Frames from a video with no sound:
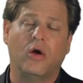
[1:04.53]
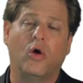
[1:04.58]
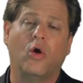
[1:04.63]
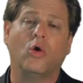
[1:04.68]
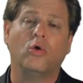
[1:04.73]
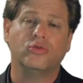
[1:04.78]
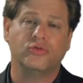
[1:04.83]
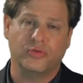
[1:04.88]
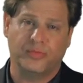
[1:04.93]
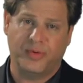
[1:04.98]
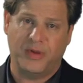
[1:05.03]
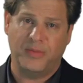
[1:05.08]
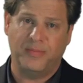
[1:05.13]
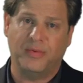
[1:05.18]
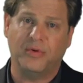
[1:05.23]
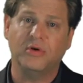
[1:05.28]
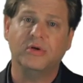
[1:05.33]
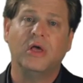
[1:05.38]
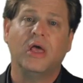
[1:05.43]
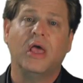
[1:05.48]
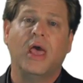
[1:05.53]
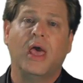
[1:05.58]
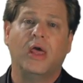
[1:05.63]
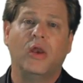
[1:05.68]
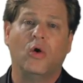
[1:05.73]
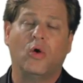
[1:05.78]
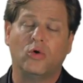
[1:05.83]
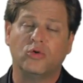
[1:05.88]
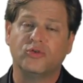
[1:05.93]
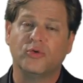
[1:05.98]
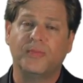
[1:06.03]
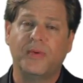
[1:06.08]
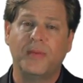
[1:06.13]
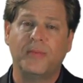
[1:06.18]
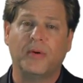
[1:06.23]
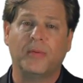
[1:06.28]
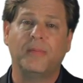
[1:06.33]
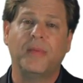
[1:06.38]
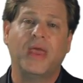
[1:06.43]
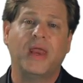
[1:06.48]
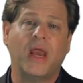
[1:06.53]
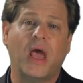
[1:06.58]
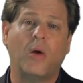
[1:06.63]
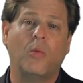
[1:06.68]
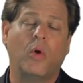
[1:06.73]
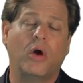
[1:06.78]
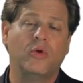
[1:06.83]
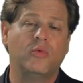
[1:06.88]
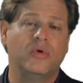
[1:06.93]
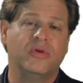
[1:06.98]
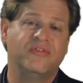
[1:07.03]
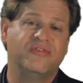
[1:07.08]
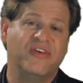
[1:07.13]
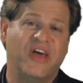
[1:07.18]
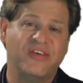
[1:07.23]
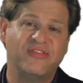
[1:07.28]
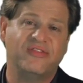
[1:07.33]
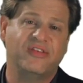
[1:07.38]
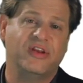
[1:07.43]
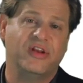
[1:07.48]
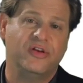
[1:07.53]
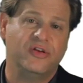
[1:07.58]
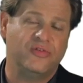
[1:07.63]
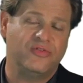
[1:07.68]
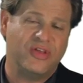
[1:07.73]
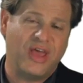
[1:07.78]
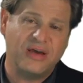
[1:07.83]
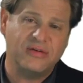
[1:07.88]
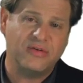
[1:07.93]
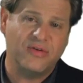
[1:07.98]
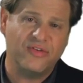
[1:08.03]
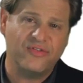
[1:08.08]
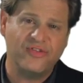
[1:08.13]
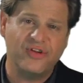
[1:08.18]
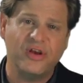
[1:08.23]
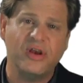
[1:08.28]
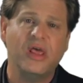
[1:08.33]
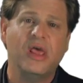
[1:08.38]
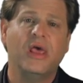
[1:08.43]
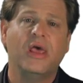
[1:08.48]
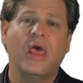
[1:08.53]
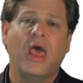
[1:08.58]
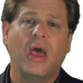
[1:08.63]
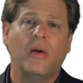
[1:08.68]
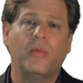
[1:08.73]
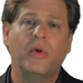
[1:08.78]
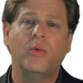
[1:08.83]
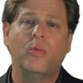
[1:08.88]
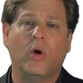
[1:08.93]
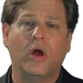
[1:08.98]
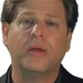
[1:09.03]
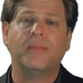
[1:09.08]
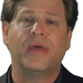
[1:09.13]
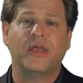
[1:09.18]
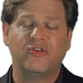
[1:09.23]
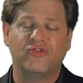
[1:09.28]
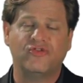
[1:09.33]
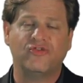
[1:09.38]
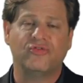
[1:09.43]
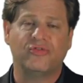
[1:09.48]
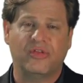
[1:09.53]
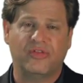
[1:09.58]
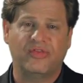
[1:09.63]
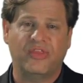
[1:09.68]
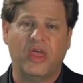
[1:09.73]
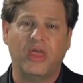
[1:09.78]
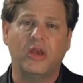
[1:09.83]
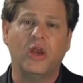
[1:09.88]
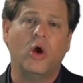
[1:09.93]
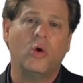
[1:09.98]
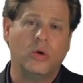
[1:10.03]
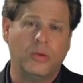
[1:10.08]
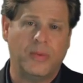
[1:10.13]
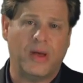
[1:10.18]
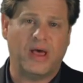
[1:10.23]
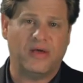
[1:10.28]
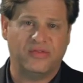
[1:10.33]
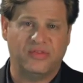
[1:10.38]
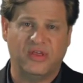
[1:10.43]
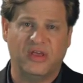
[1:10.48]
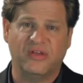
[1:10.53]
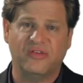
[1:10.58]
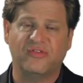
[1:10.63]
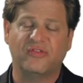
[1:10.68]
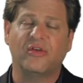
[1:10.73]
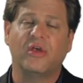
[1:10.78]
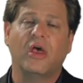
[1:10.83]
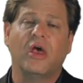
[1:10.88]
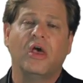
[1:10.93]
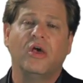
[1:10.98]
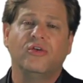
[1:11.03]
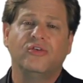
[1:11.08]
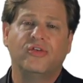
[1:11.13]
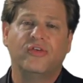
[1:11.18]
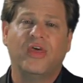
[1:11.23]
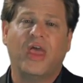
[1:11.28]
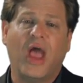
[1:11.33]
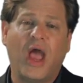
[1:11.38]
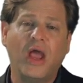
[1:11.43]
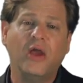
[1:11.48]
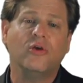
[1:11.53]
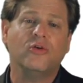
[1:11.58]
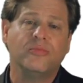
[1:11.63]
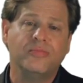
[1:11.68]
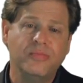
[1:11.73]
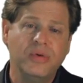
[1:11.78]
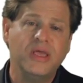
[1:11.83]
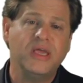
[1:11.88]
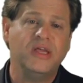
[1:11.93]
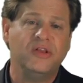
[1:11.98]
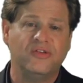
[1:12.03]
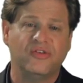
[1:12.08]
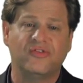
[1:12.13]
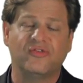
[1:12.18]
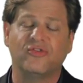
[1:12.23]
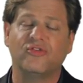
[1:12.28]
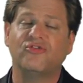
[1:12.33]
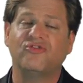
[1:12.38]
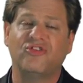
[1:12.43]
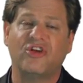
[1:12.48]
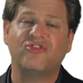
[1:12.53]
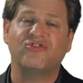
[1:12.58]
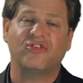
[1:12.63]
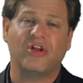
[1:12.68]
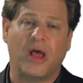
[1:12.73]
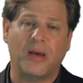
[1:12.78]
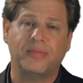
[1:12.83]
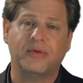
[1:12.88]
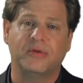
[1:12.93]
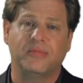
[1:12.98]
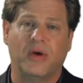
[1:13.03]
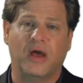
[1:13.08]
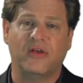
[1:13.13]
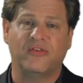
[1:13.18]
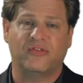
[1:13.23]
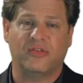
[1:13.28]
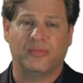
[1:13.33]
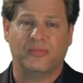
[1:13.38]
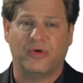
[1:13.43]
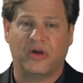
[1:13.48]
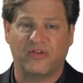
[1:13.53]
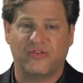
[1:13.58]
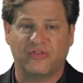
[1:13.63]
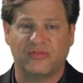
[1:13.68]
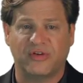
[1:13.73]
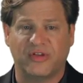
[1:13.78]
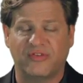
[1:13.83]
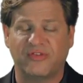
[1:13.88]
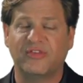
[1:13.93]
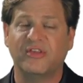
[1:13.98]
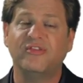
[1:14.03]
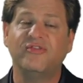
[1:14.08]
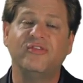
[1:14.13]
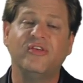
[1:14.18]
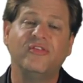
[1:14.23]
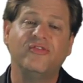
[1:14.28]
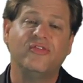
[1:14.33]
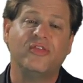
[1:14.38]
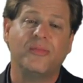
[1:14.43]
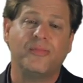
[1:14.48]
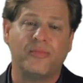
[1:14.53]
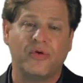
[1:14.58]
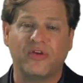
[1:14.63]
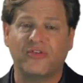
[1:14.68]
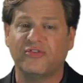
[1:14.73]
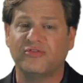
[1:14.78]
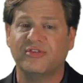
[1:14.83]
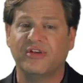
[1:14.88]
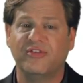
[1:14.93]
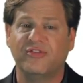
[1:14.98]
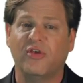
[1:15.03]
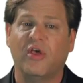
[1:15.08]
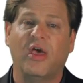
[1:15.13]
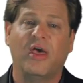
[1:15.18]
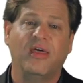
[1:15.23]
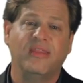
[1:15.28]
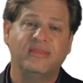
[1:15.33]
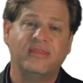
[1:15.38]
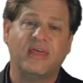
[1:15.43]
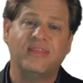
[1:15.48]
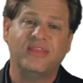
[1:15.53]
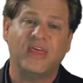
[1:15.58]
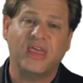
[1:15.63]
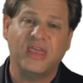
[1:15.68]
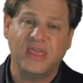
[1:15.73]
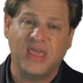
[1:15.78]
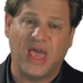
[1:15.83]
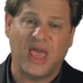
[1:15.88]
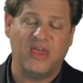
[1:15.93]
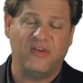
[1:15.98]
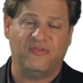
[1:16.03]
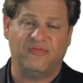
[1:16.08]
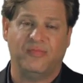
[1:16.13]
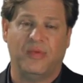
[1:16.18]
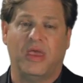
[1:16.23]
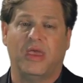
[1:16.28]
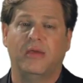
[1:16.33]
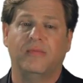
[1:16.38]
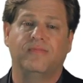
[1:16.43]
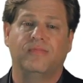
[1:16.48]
older people, and older people may not want to invest in a new television, and we want to make sure that they know about this. So they hired me to search engine optimize the press release. This is the press release that they gave me,